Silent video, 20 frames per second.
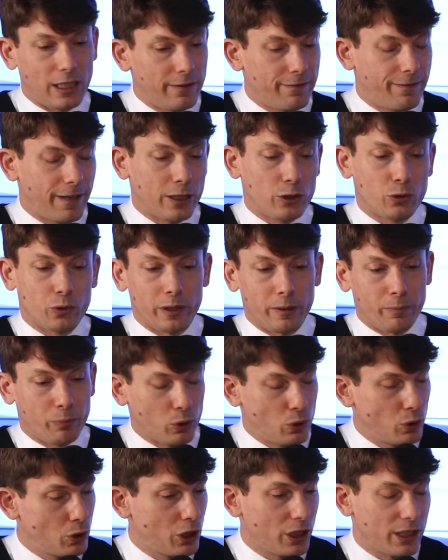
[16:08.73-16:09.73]
inventory,
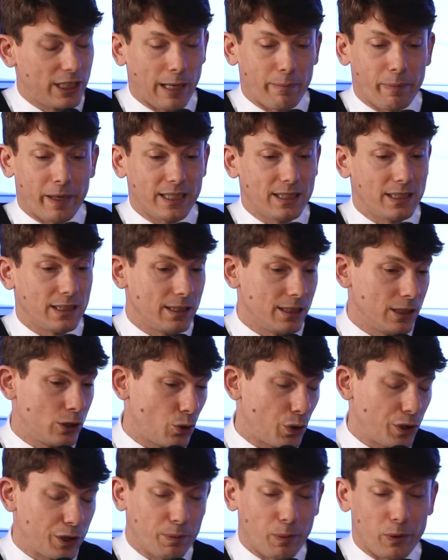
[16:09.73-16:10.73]
production capacity,
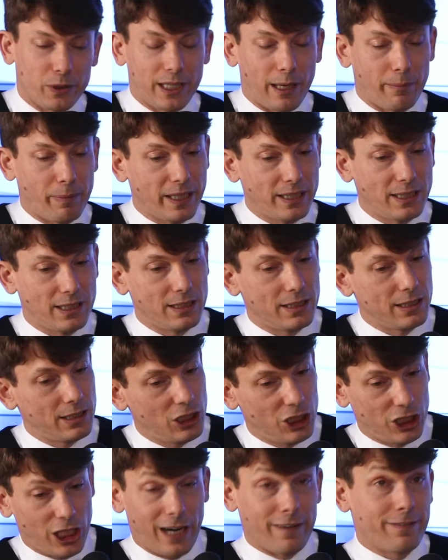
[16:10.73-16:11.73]
transport capacity,
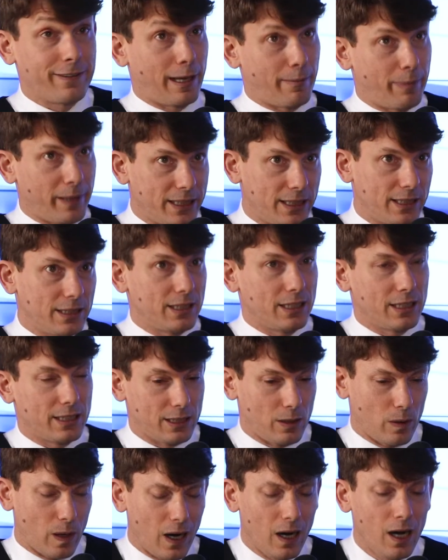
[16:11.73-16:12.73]
shelf capacity,
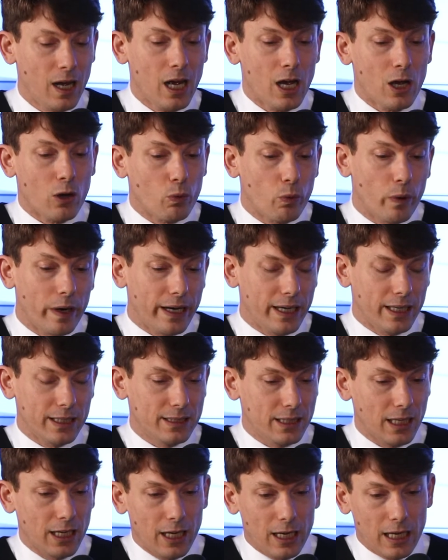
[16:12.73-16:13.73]
etc.,
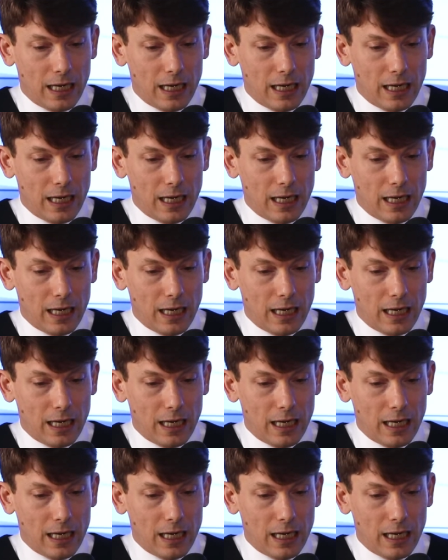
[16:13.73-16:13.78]
with